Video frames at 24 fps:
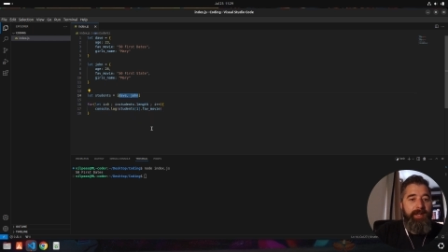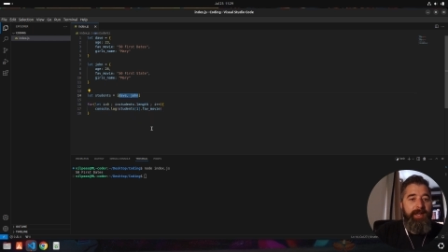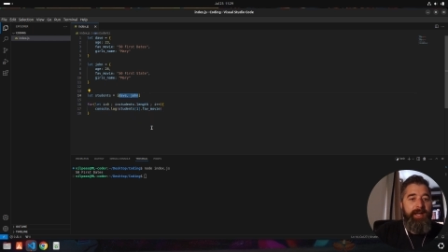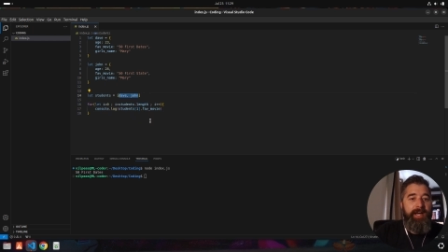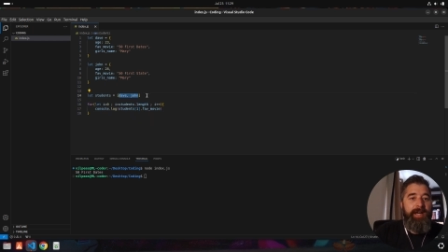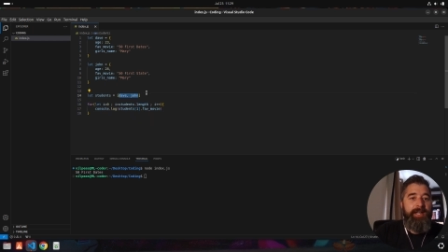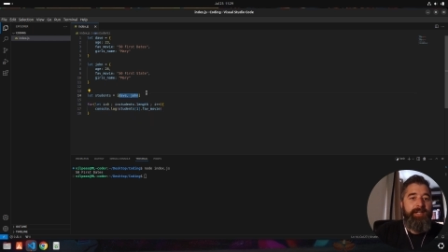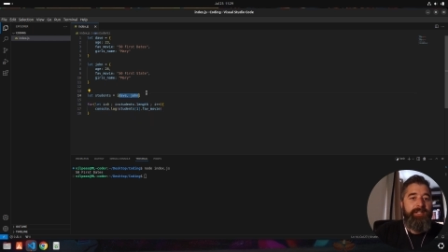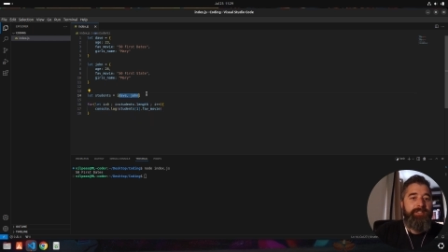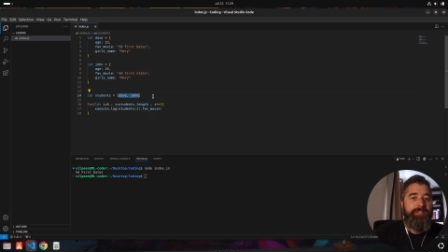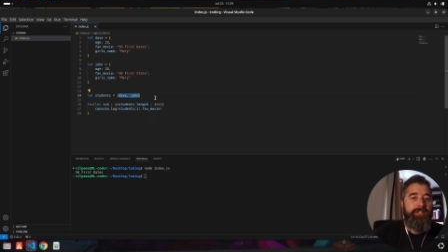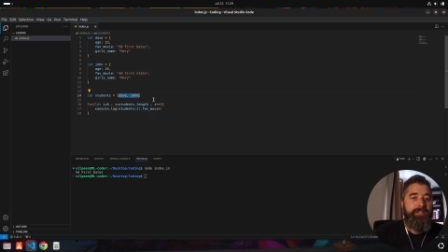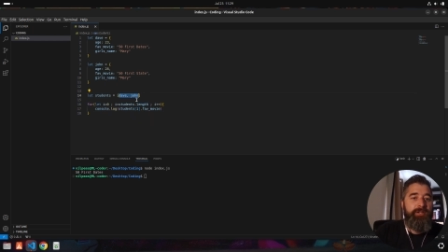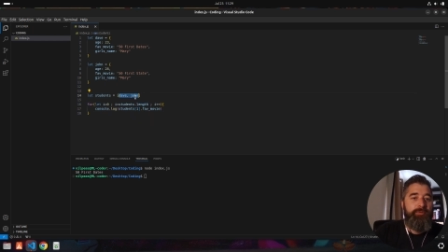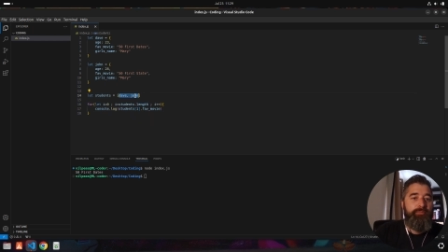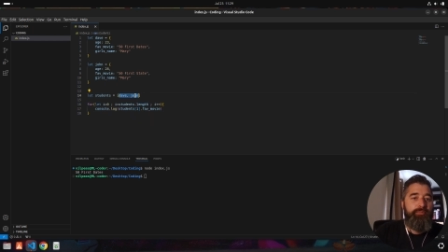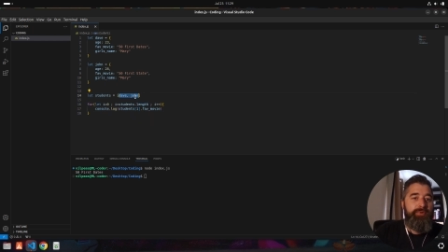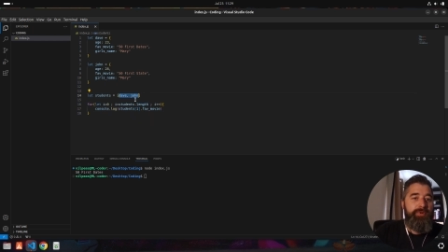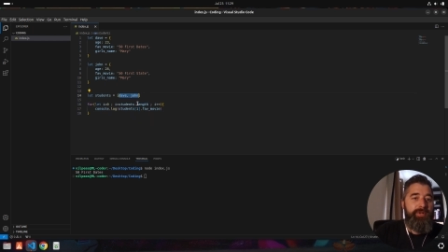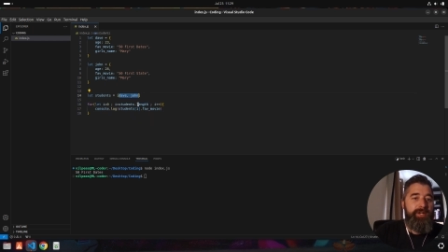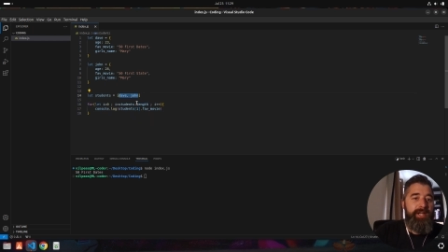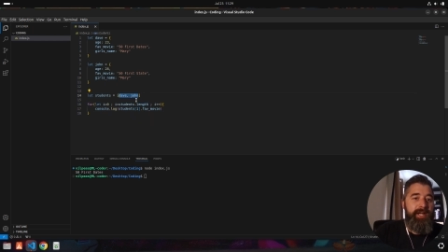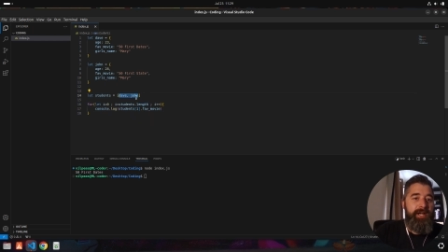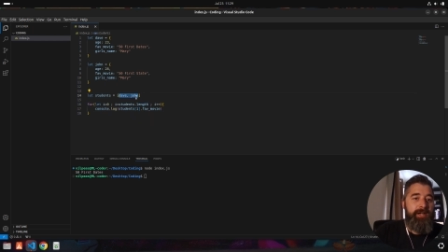and it's going to
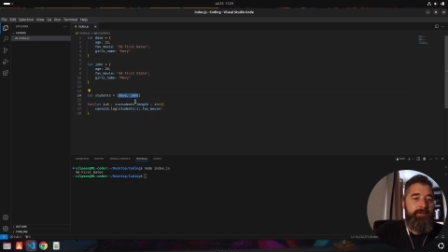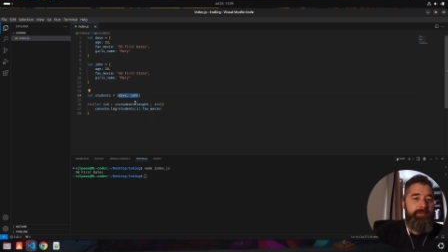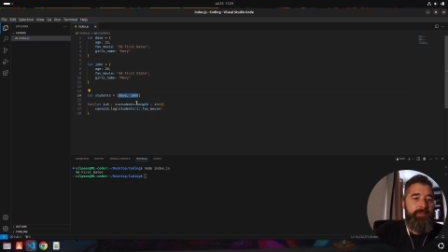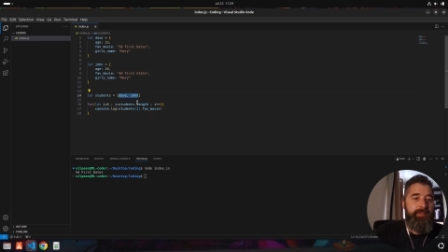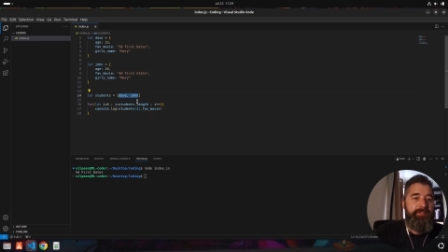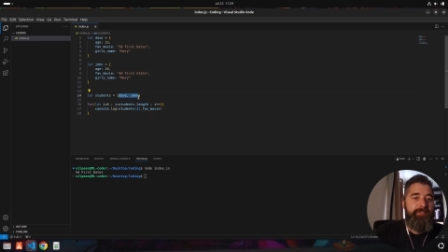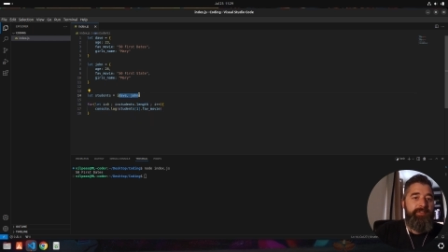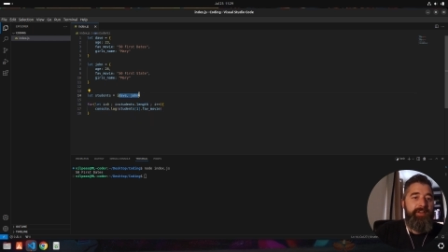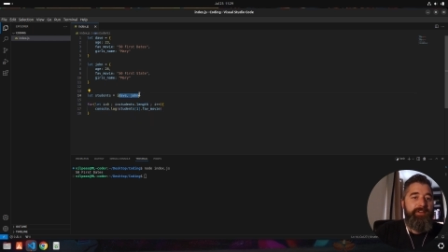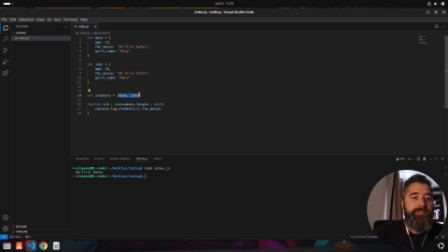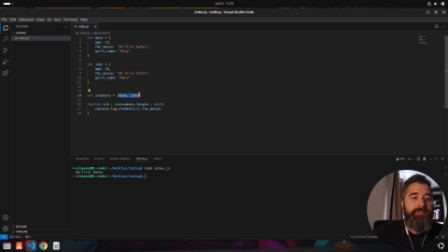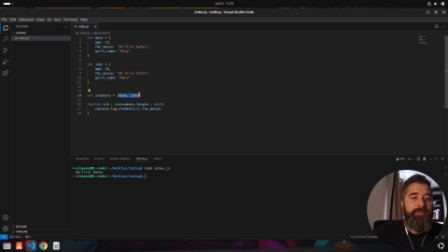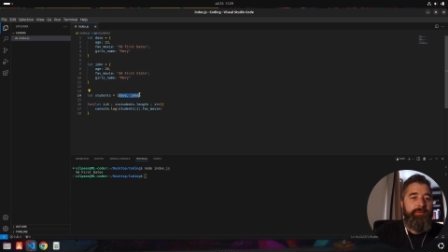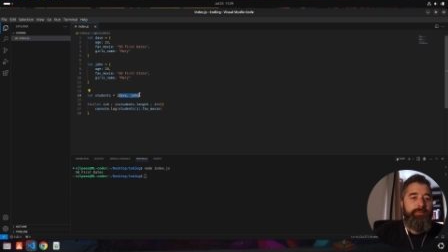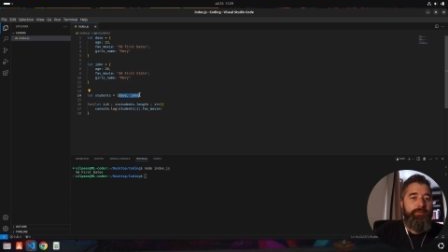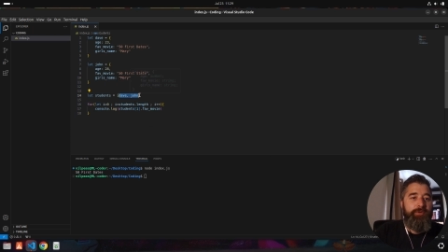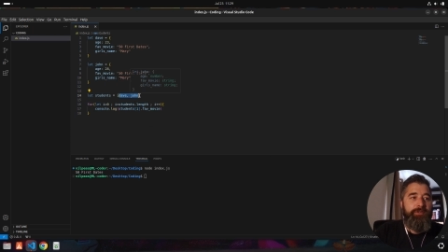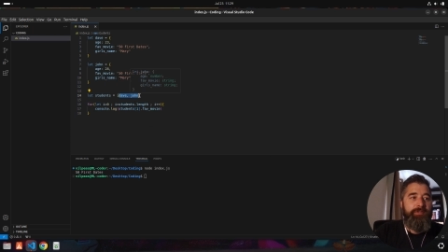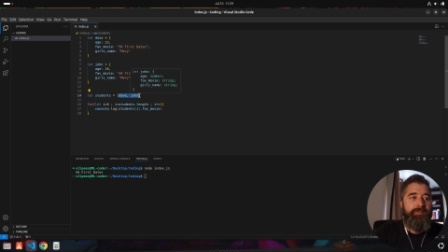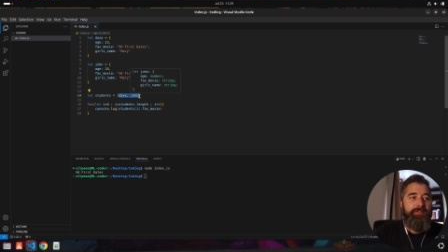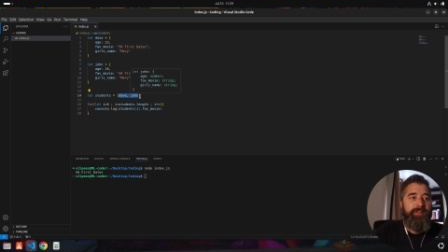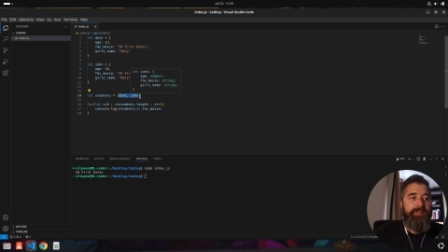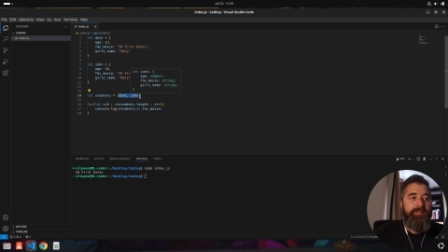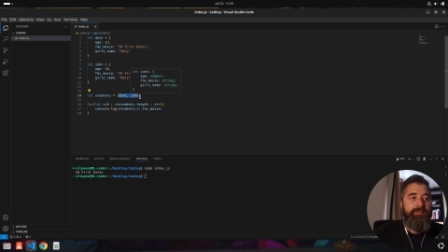print out the favorite
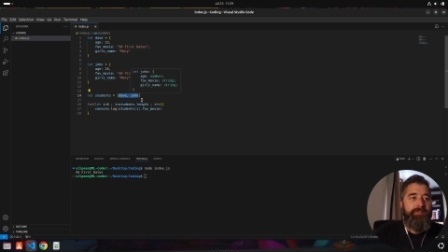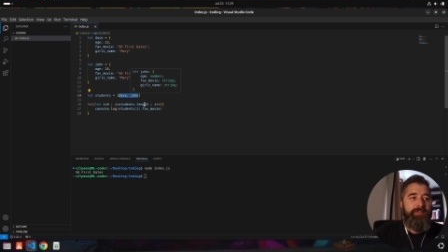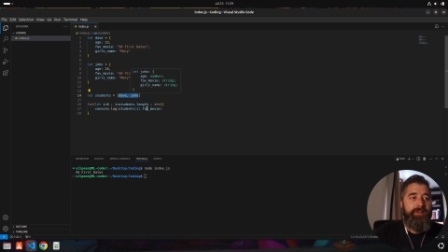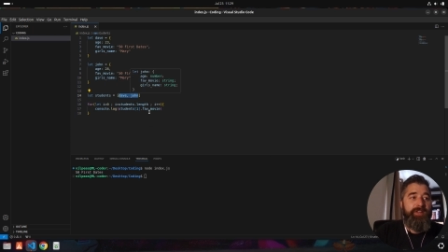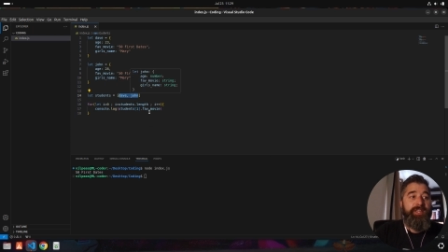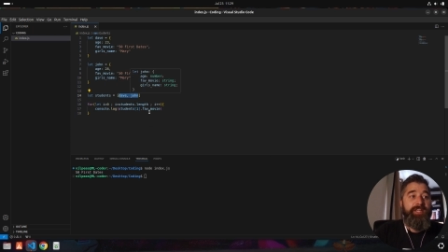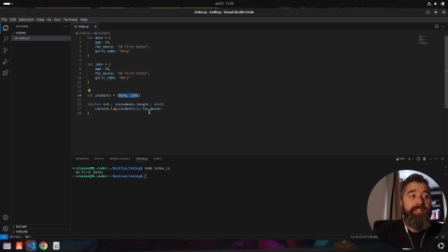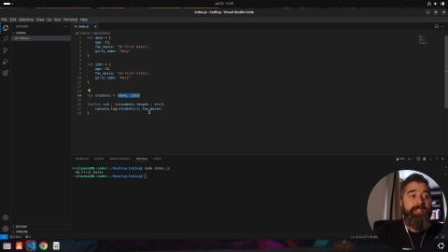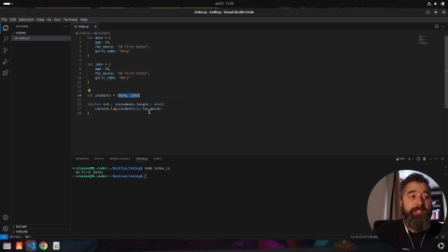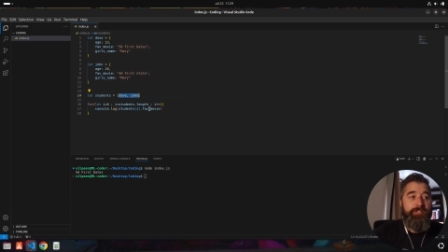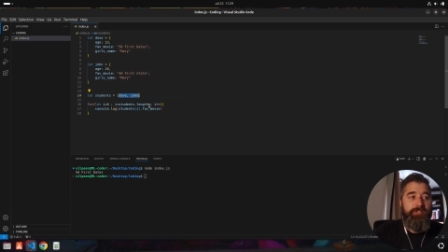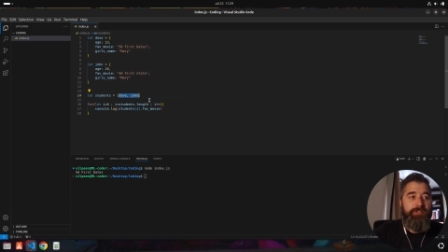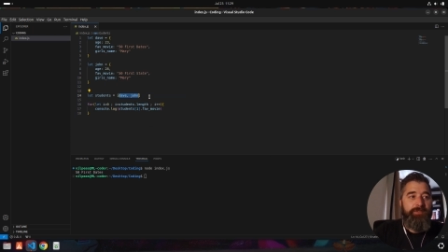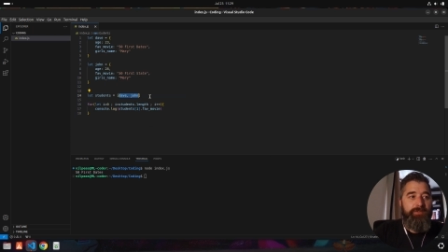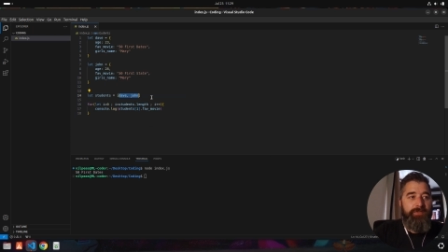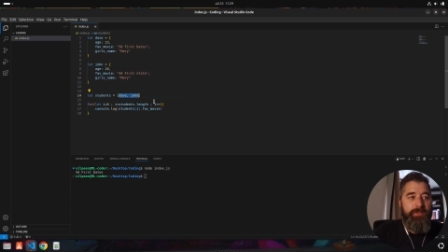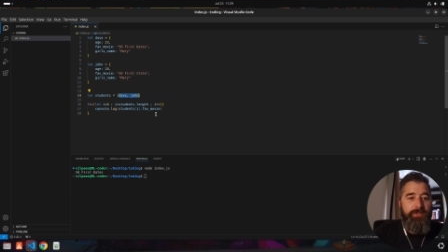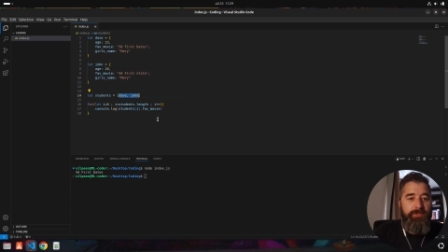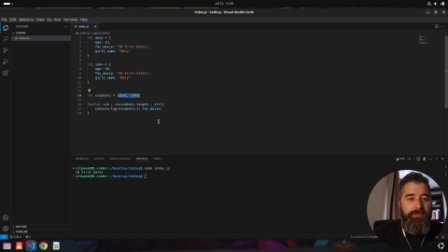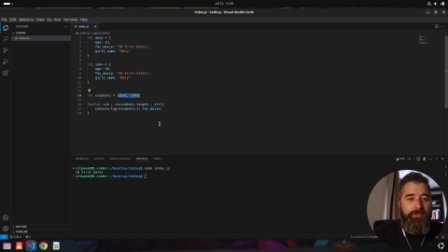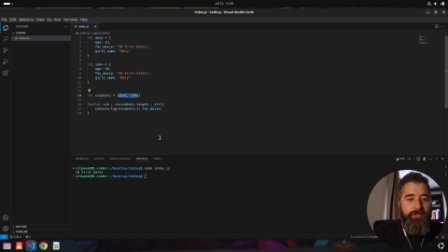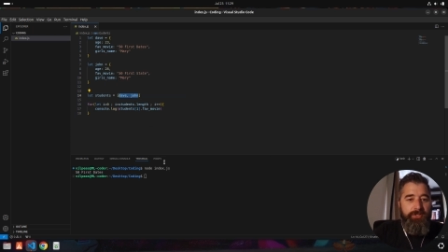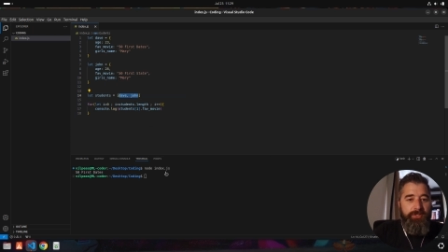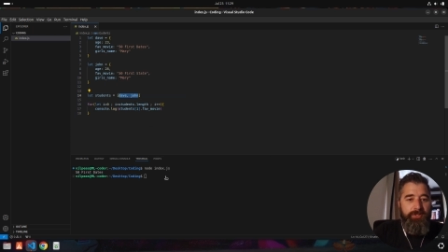movie for each of
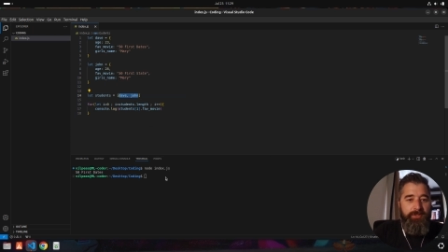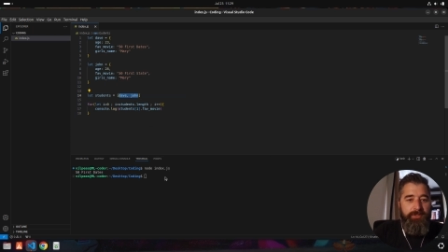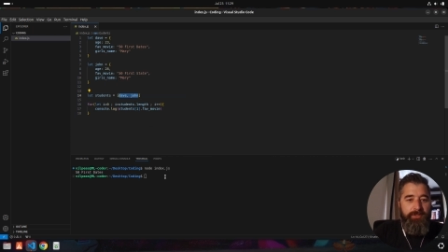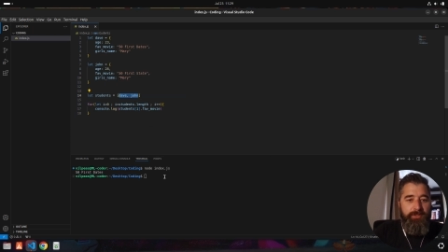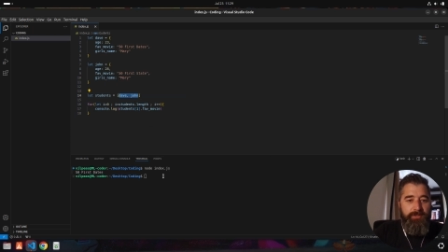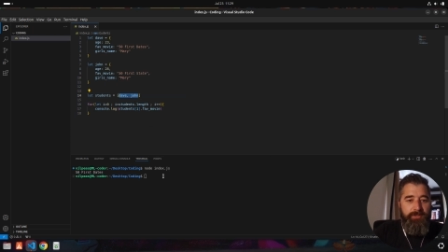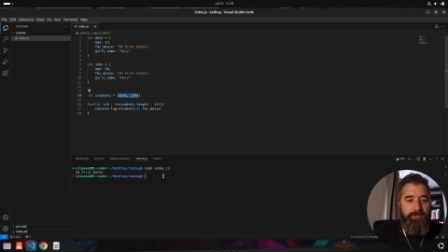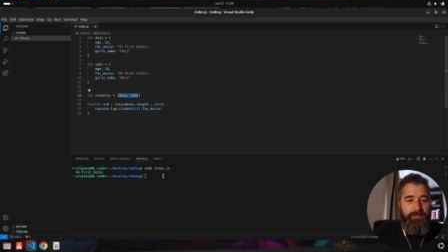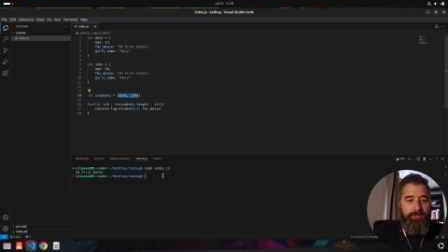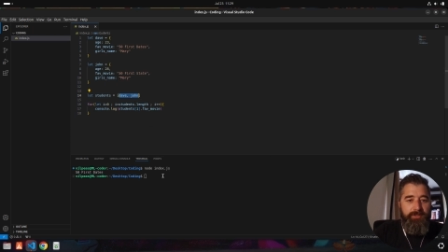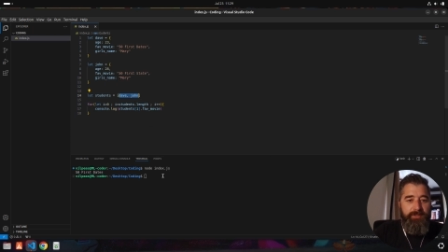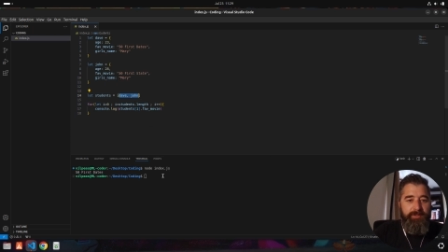those students,